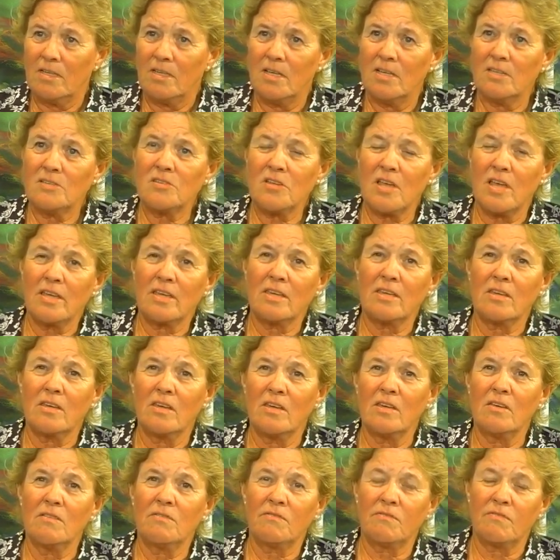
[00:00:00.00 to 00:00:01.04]
It's like
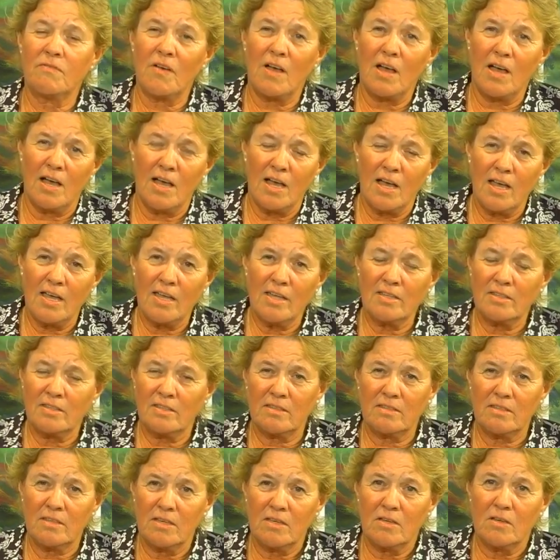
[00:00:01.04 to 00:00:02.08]
if I
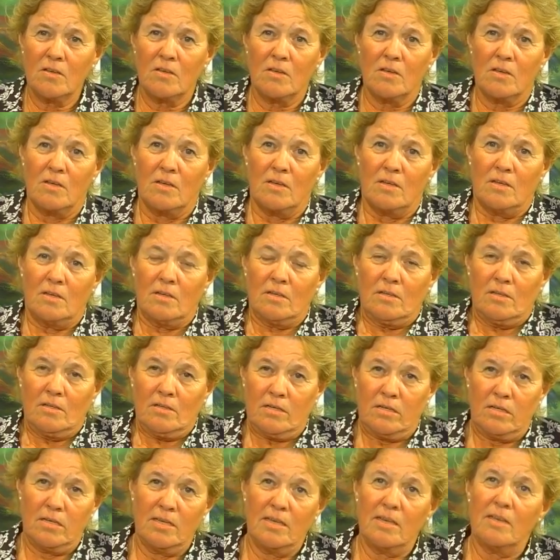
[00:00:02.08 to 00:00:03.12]

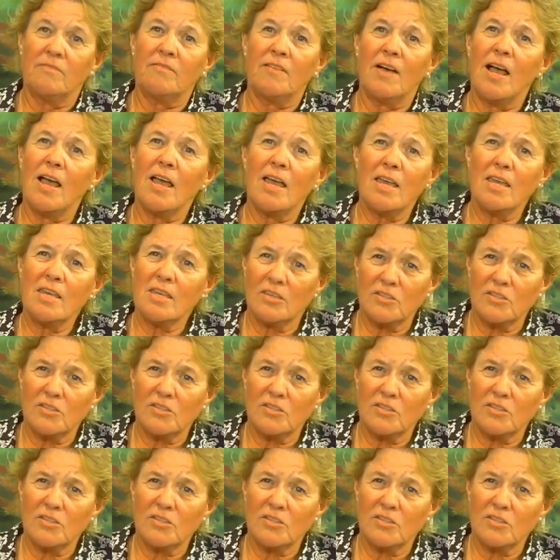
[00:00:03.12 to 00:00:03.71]
if I